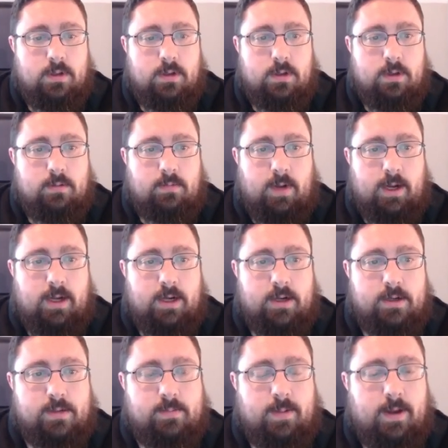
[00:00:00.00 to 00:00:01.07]
right here
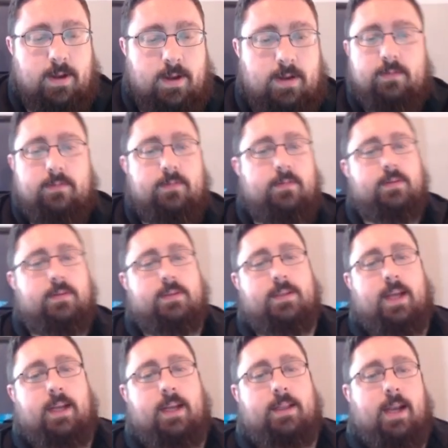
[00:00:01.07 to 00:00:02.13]
is my
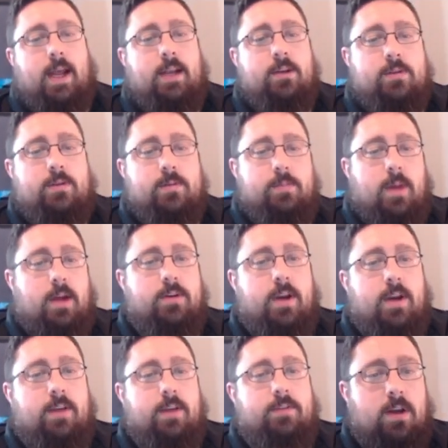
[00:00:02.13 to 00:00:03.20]
site that I do some mock
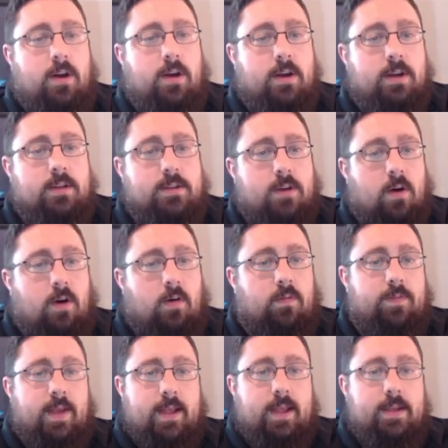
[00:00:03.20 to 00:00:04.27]
drafting on. It's called
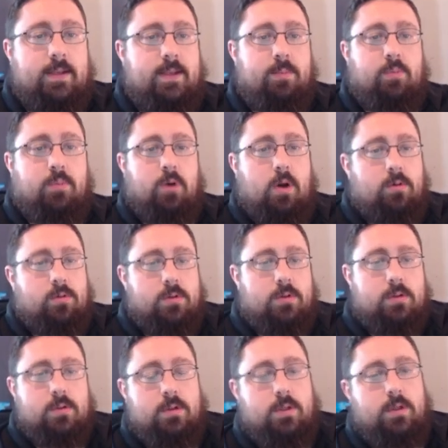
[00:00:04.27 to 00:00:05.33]
Fantasypros.
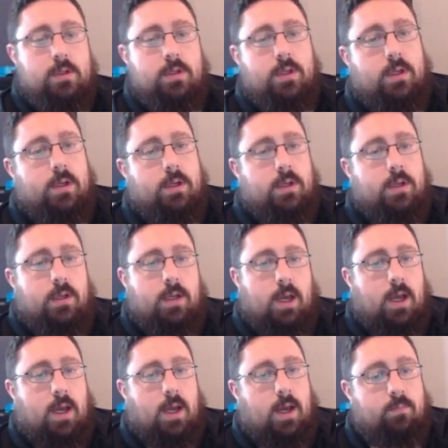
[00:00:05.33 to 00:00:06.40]

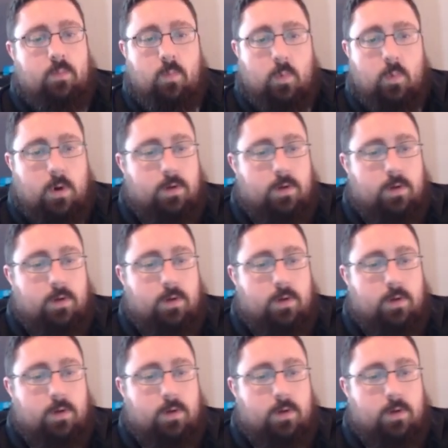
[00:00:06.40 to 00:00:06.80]
Wonderful